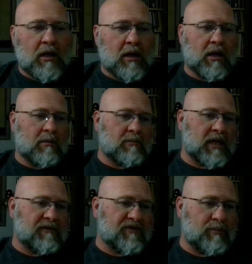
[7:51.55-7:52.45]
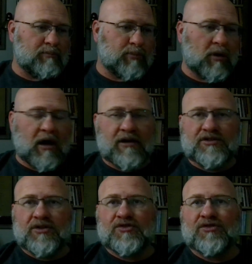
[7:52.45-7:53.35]
And if the
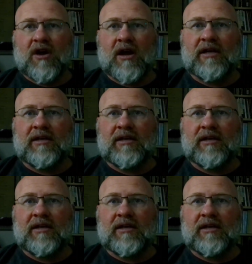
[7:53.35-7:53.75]
price is right